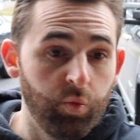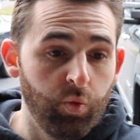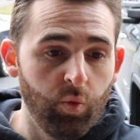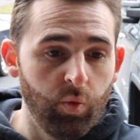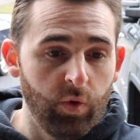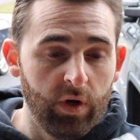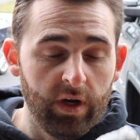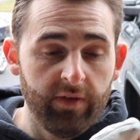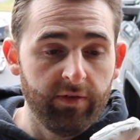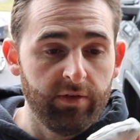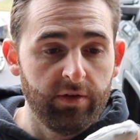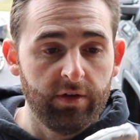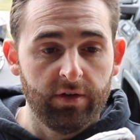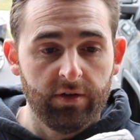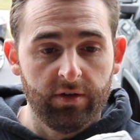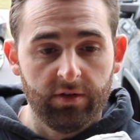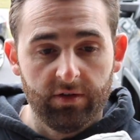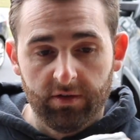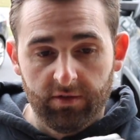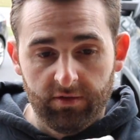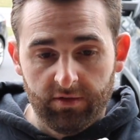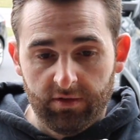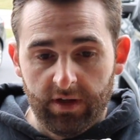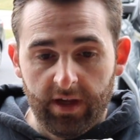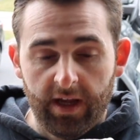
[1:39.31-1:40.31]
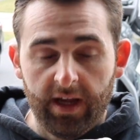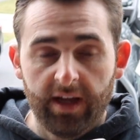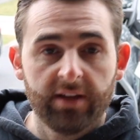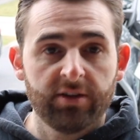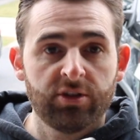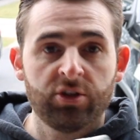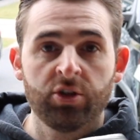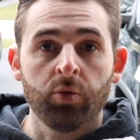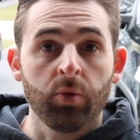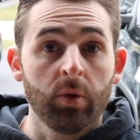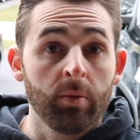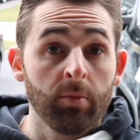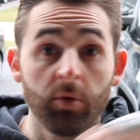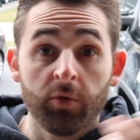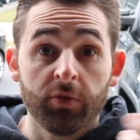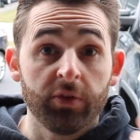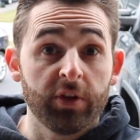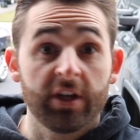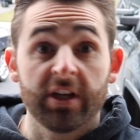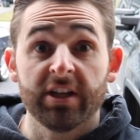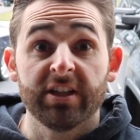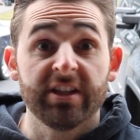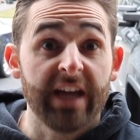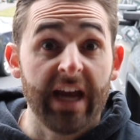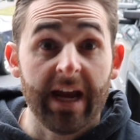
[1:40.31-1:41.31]
whatever, to remove
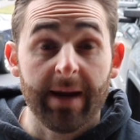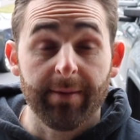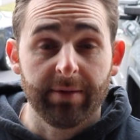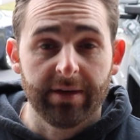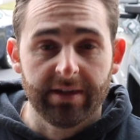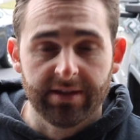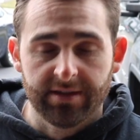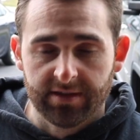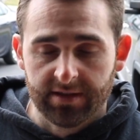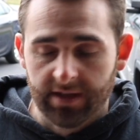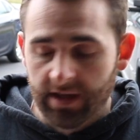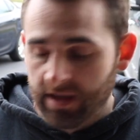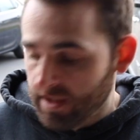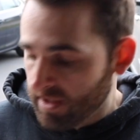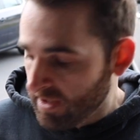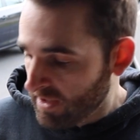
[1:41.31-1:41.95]
the contaminants.